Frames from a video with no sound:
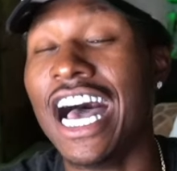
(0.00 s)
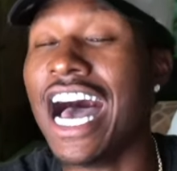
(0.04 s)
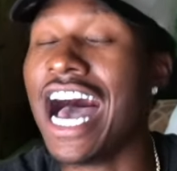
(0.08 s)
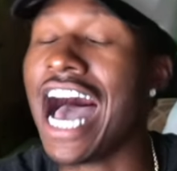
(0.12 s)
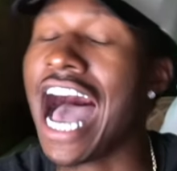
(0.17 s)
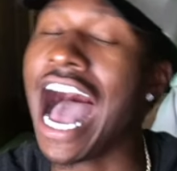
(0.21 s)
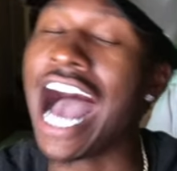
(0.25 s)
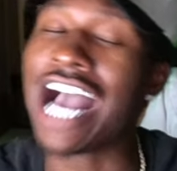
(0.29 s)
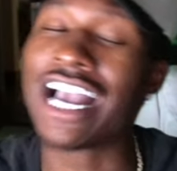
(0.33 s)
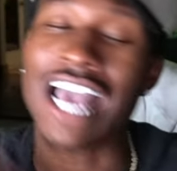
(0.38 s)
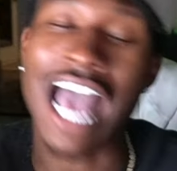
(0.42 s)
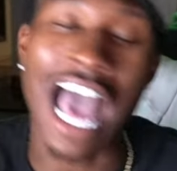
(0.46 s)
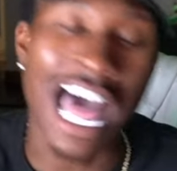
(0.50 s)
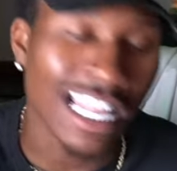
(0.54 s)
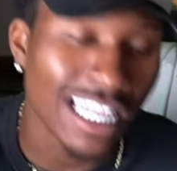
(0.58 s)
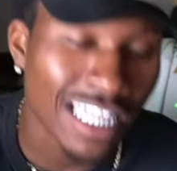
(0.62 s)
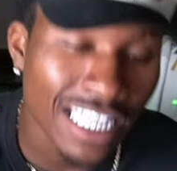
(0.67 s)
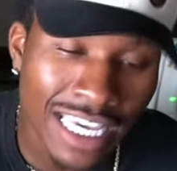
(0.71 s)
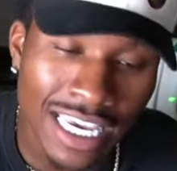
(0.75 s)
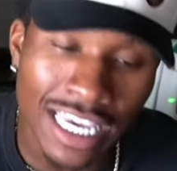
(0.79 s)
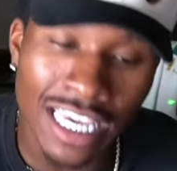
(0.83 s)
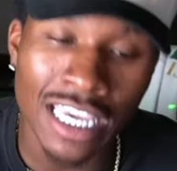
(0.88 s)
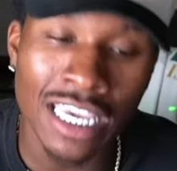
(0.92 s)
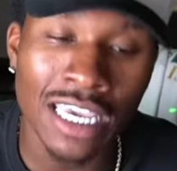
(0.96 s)
I
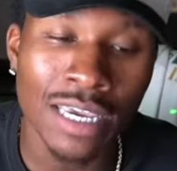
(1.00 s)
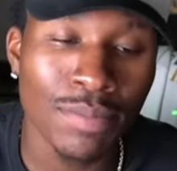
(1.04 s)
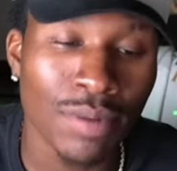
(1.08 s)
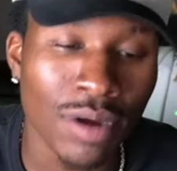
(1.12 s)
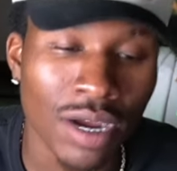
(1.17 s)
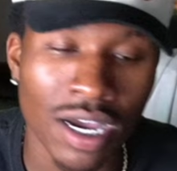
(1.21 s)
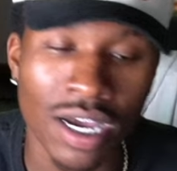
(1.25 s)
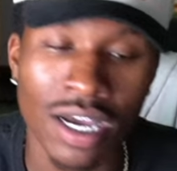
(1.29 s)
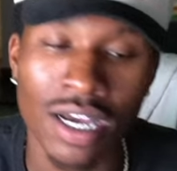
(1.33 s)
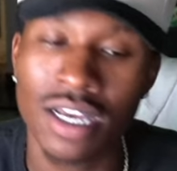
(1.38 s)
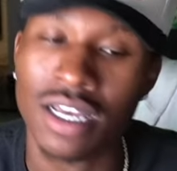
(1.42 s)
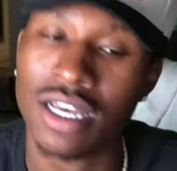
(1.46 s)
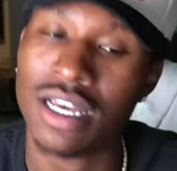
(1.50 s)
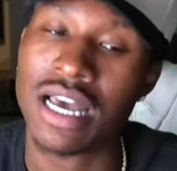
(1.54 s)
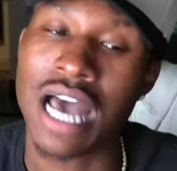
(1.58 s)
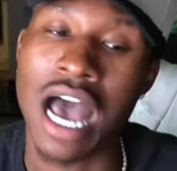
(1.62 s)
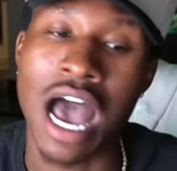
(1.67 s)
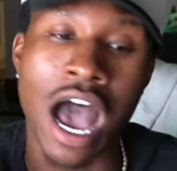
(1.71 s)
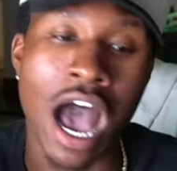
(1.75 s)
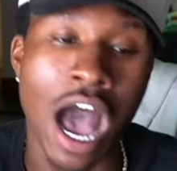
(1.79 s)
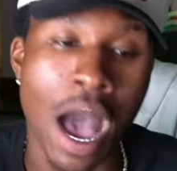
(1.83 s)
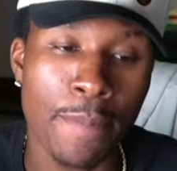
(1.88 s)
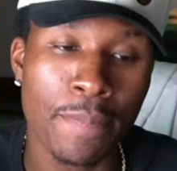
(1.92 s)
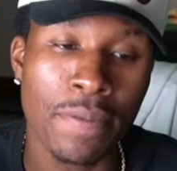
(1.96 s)
leave, bruh. I
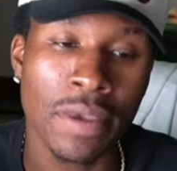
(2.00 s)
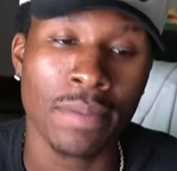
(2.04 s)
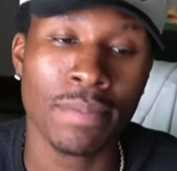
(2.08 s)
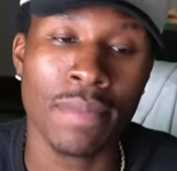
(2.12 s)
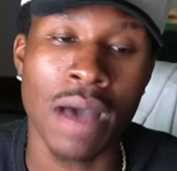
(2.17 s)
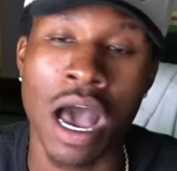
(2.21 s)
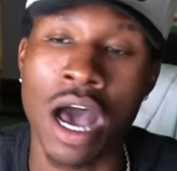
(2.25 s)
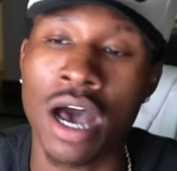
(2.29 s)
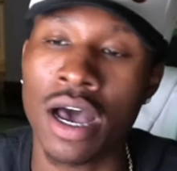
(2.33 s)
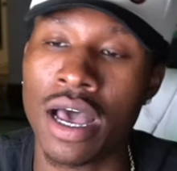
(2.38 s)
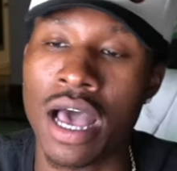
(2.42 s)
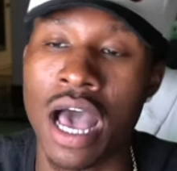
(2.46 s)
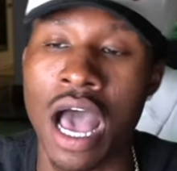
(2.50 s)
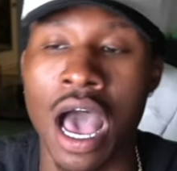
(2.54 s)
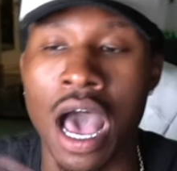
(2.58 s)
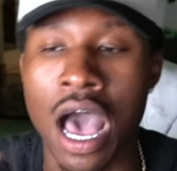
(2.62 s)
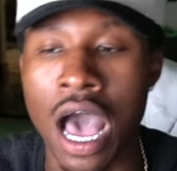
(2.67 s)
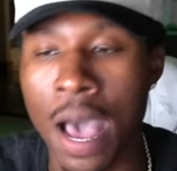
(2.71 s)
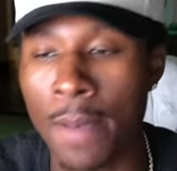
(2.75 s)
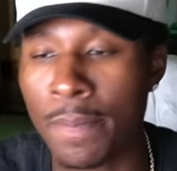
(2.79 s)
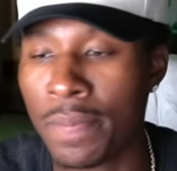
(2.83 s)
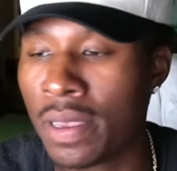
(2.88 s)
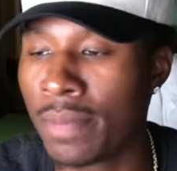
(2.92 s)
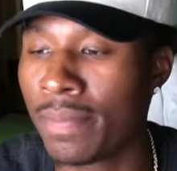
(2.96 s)
hop in
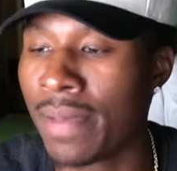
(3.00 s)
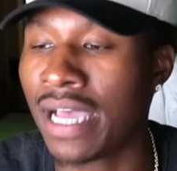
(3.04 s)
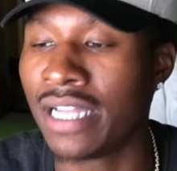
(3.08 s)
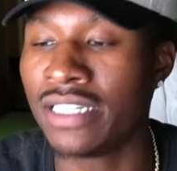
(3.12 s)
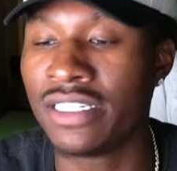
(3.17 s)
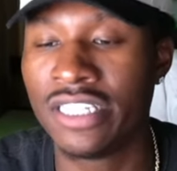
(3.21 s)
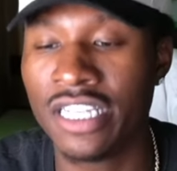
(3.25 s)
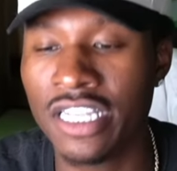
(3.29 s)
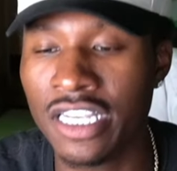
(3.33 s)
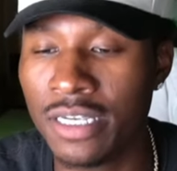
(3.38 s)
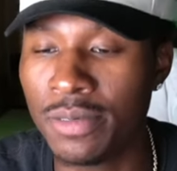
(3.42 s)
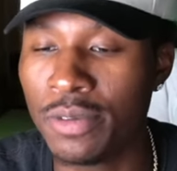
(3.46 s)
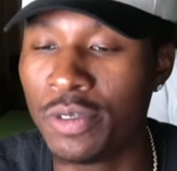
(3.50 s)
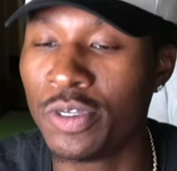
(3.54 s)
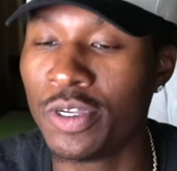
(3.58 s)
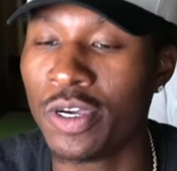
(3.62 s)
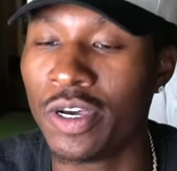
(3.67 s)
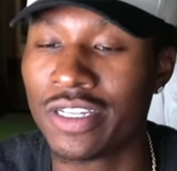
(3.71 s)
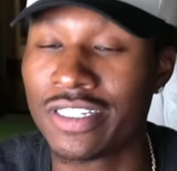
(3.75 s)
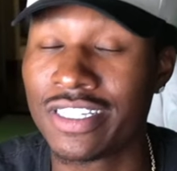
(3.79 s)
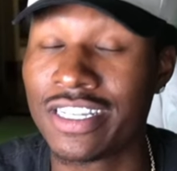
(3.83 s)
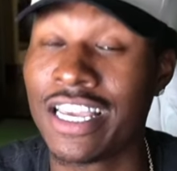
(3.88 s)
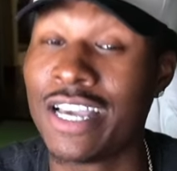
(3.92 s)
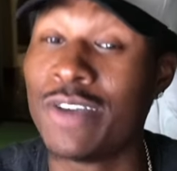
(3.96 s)
my Jeep, you know what
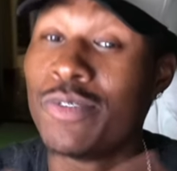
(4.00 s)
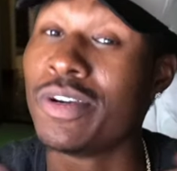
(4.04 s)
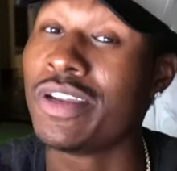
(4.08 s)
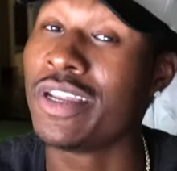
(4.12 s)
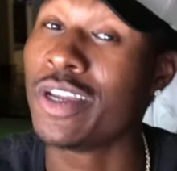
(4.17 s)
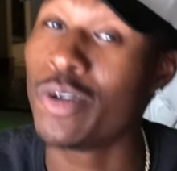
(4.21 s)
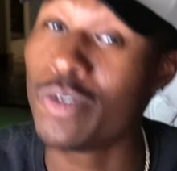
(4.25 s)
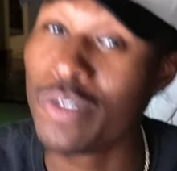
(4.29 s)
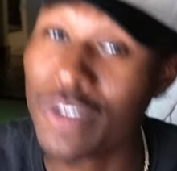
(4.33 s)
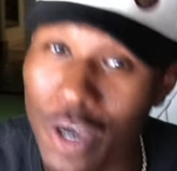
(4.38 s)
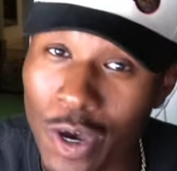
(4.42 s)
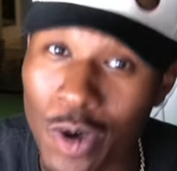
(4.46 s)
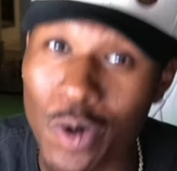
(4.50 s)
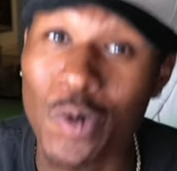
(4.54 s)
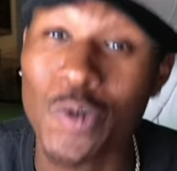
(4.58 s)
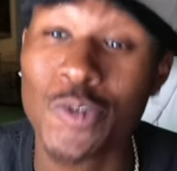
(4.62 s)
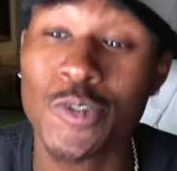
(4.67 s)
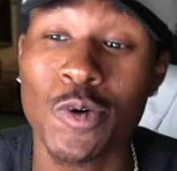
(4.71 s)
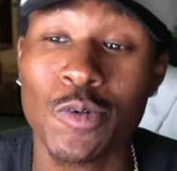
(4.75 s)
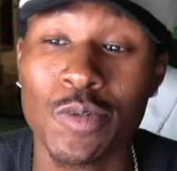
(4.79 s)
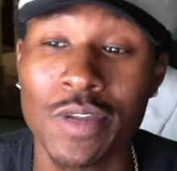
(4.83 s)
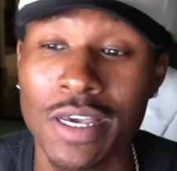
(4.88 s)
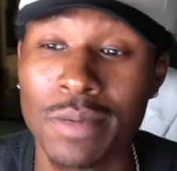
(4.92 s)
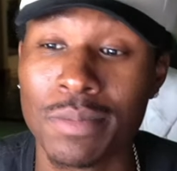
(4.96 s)
I'm saying, with no doors
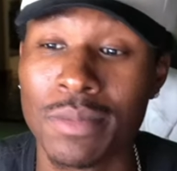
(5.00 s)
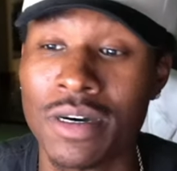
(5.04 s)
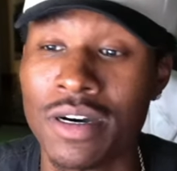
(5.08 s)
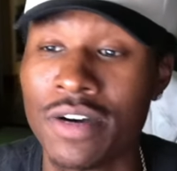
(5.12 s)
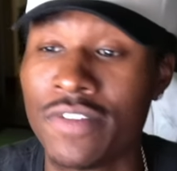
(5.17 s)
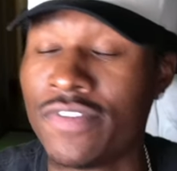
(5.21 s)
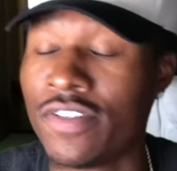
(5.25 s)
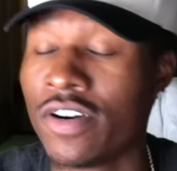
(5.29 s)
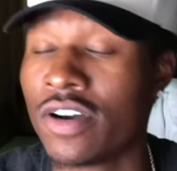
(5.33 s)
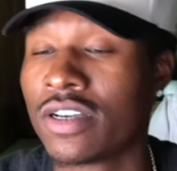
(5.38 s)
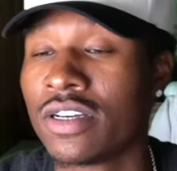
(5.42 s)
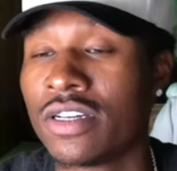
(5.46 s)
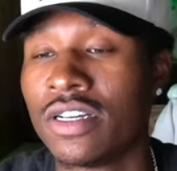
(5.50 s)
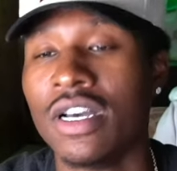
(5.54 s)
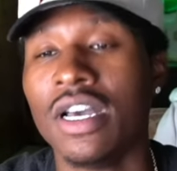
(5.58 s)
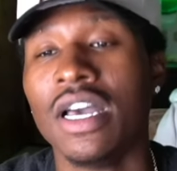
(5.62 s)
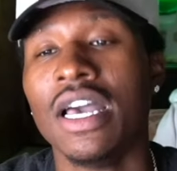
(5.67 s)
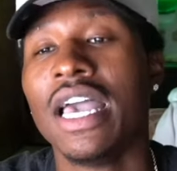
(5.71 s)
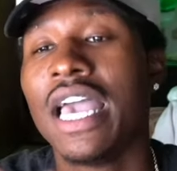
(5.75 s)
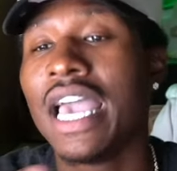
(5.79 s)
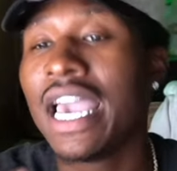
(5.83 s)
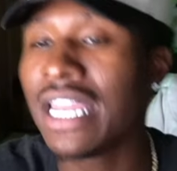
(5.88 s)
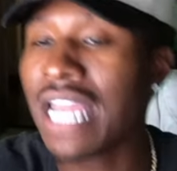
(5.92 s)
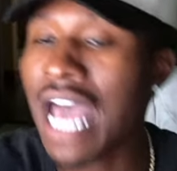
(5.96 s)
on that motherfucker.
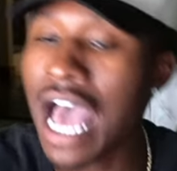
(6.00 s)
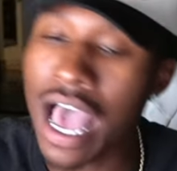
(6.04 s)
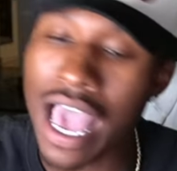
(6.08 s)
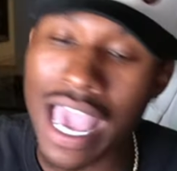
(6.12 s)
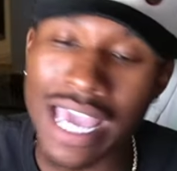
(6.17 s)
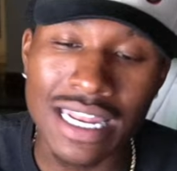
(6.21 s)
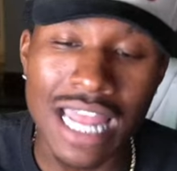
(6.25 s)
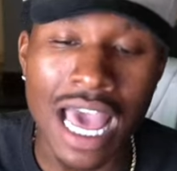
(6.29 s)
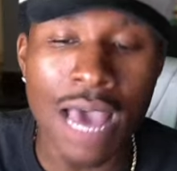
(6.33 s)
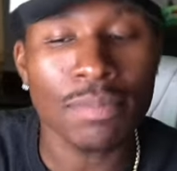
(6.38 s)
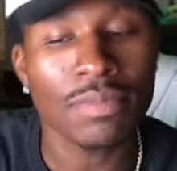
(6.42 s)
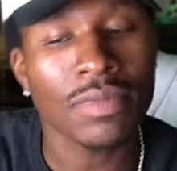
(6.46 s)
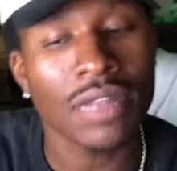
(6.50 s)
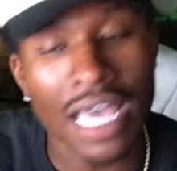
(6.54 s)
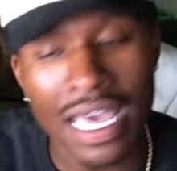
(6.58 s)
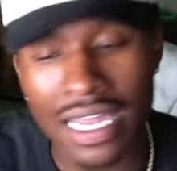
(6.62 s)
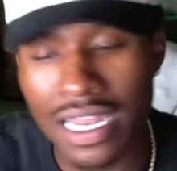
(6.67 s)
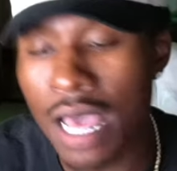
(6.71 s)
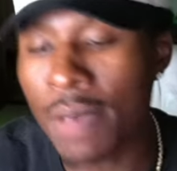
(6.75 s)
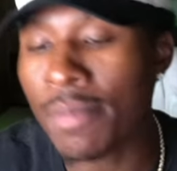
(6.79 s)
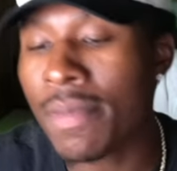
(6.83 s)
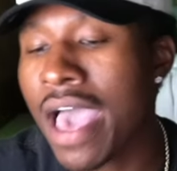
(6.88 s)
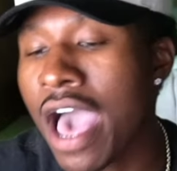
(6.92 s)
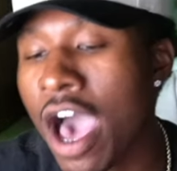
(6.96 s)
And
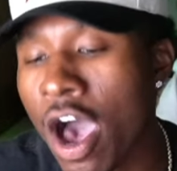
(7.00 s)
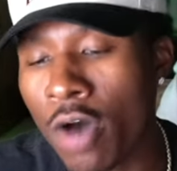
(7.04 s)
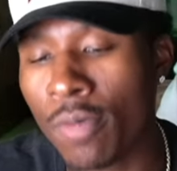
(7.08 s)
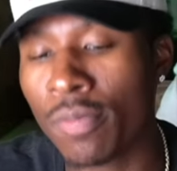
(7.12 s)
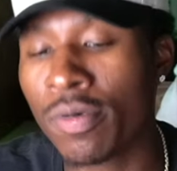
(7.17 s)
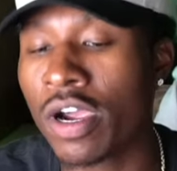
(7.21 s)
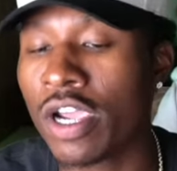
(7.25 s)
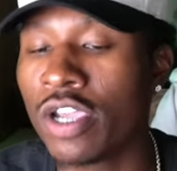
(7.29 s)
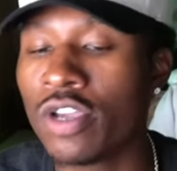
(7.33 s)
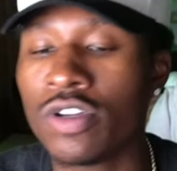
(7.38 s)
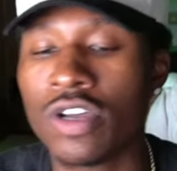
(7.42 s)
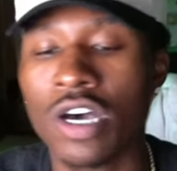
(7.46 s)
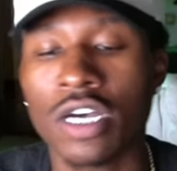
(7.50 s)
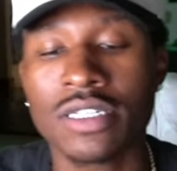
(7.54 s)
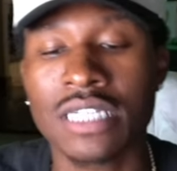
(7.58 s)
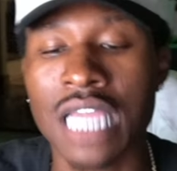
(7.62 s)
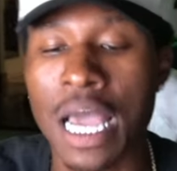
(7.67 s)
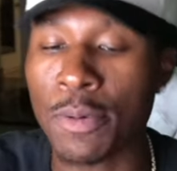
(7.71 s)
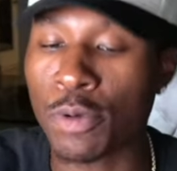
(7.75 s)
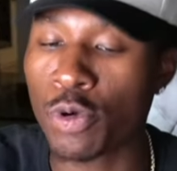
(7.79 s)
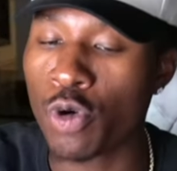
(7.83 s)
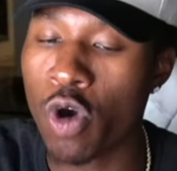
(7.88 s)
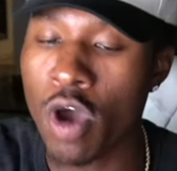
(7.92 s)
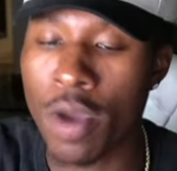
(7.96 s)
I'm out, bruh. You know what I'm saying?
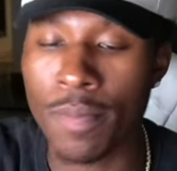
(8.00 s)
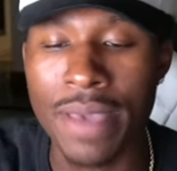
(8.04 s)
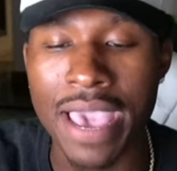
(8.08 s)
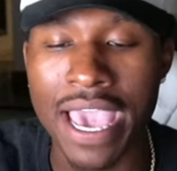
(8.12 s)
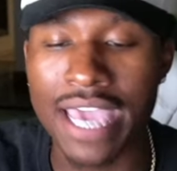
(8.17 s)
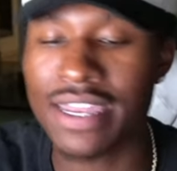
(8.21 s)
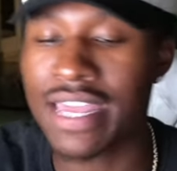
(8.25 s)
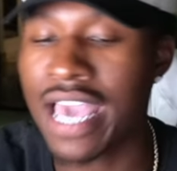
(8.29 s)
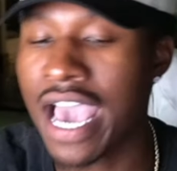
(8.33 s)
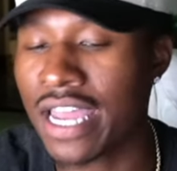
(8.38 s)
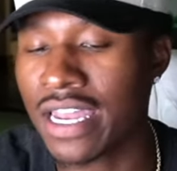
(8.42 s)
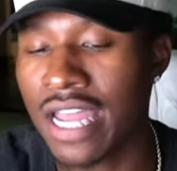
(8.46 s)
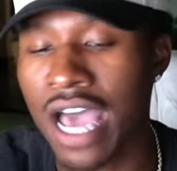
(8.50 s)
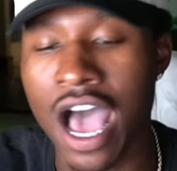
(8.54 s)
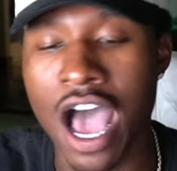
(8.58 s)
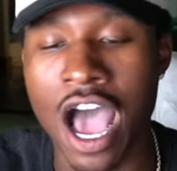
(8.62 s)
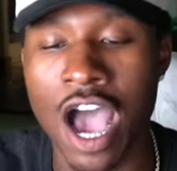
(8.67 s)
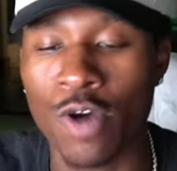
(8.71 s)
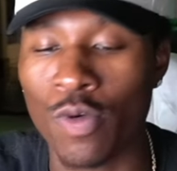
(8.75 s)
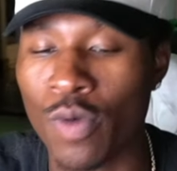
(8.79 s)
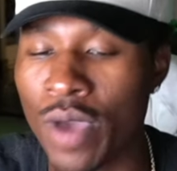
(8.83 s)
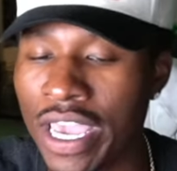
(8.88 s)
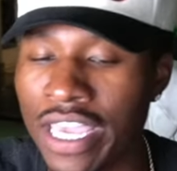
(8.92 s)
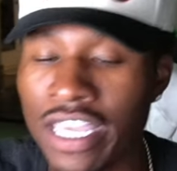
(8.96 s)
I'm going back down the
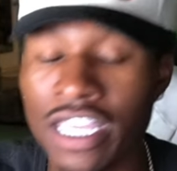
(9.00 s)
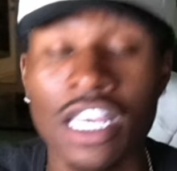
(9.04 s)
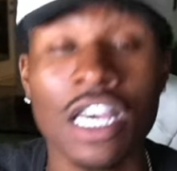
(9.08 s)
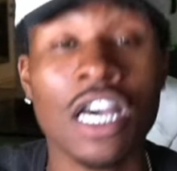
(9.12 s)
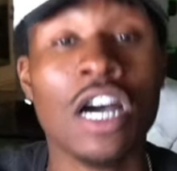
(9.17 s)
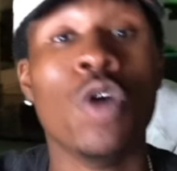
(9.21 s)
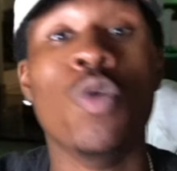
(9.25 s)
highway.